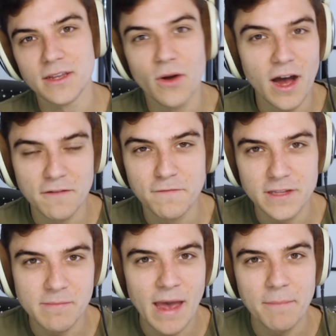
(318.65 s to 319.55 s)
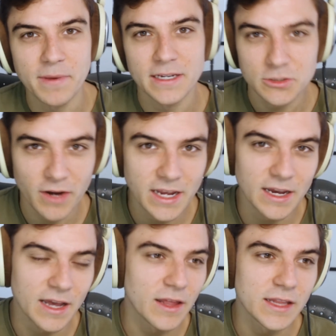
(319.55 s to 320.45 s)
you know on philly map picks right
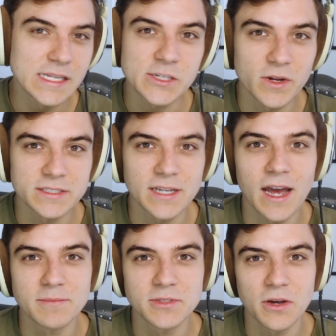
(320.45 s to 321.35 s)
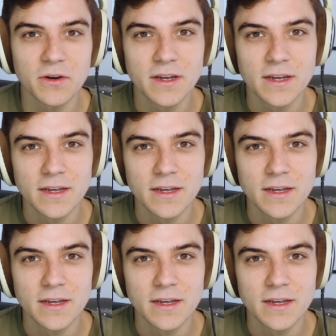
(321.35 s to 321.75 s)
at, at least one time so